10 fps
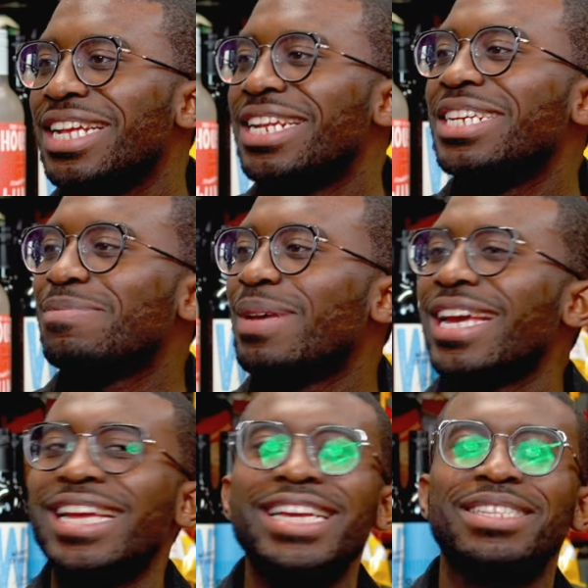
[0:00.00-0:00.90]
This
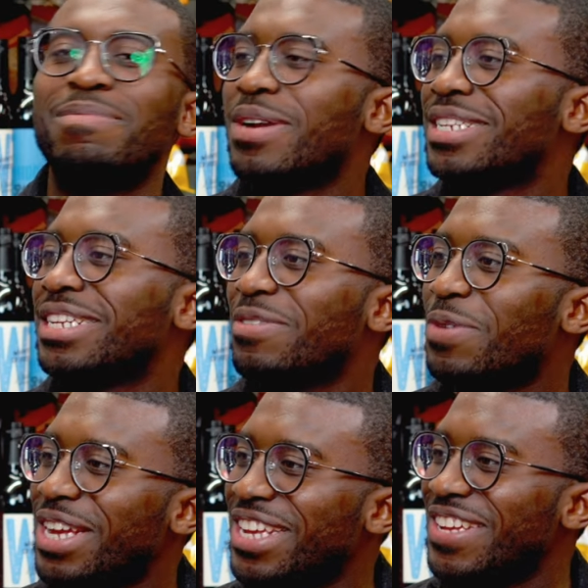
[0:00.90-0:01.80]
man is the president of
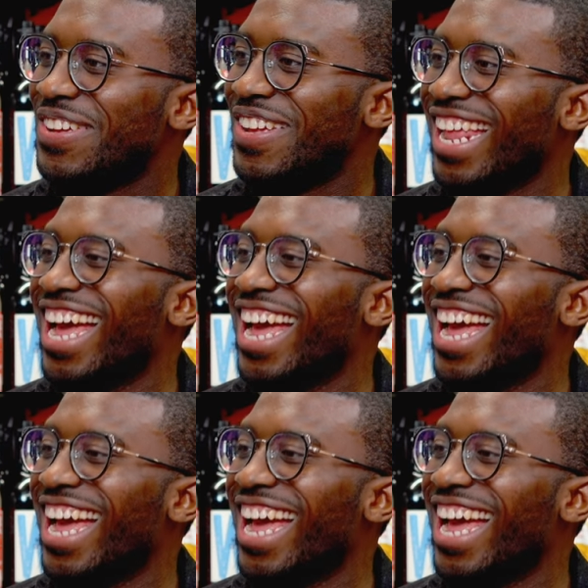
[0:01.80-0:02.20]
Rock Hill. Yeah.